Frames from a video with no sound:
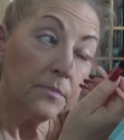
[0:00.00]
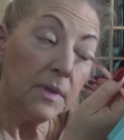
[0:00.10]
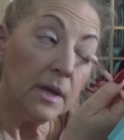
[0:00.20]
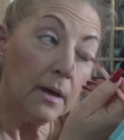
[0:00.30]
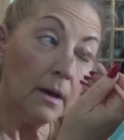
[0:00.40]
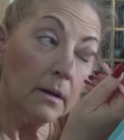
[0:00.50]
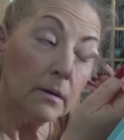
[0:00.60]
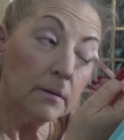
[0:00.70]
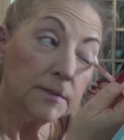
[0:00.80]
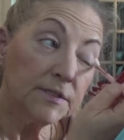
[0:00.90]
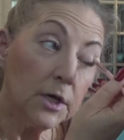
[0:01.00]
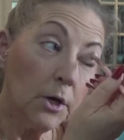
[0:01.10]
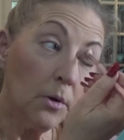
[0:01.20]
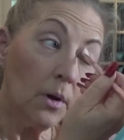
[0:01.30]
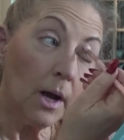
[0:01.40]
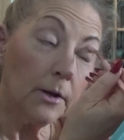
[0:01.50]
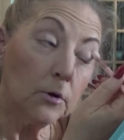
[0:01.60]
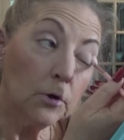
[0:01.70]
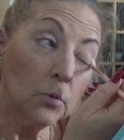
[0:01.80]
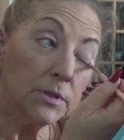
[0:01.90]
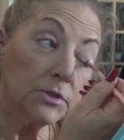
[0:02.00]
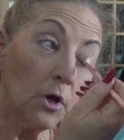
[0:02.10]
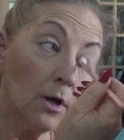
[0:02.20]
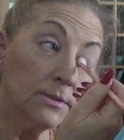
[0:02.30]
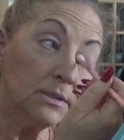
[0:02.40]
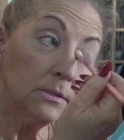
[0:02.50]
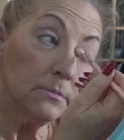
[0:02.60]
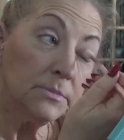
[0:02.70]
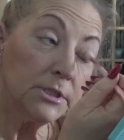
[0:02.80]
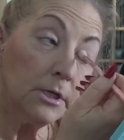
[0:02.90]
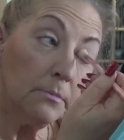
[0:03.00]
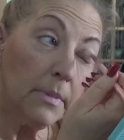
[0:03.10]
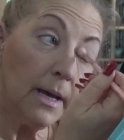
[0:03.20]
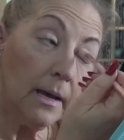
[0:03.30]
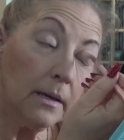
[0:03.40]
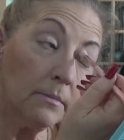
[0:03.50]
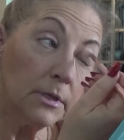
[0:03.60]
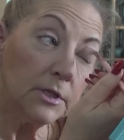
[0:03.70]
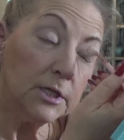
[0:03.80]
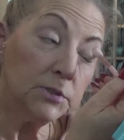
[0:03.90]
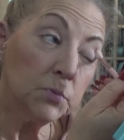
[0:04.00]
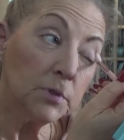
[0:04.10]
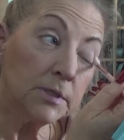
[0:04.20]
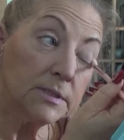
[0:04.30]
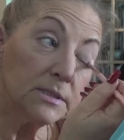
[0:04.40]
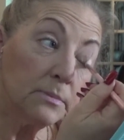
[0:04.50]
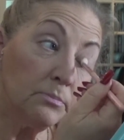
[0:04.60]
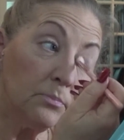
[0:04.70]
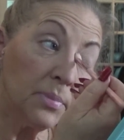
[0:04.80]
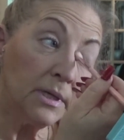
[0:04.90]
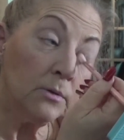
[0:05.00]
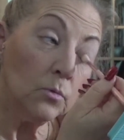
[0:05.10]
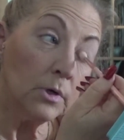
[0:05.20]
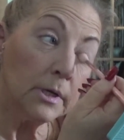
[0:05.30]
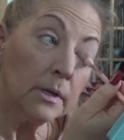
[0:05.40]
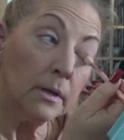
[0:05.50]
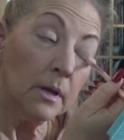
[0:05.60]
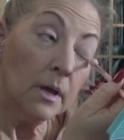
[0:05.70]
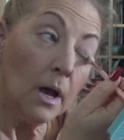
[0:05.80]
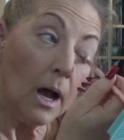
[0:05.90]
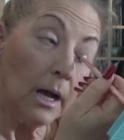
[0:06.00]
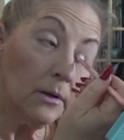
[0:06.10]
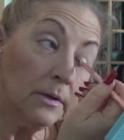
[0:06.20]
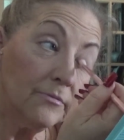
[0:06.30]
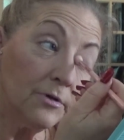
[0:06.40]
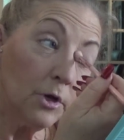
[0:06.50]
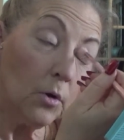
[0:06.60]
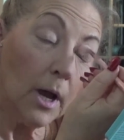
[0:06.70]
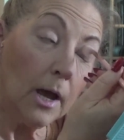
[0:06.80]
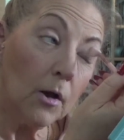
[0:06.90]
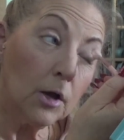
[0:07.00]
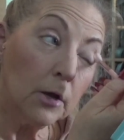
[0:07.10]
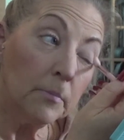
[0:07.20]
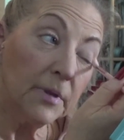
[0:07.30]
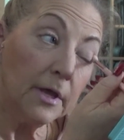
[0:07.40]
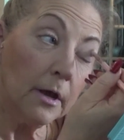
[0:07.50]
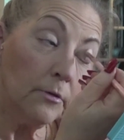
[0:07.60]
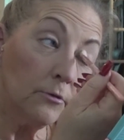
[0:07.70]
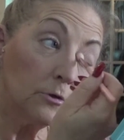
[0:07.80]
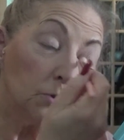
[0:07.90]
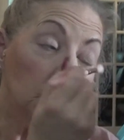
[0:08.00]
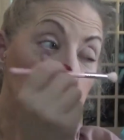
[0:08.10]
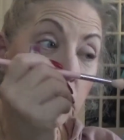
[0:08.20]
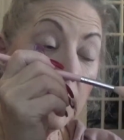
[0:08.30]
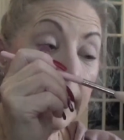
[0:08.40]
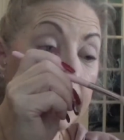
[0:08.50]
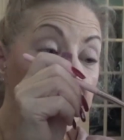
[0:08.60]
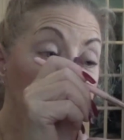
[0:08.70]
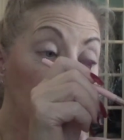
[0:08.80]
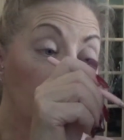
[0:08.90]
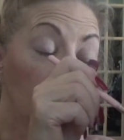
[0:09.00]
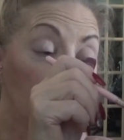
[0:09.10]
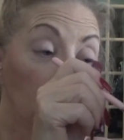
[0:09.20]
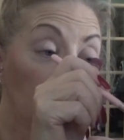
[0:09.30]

Yeah, so I don't know what's causing them to come back, but this one is a big one. I don't even know how come the others went away, because I didn't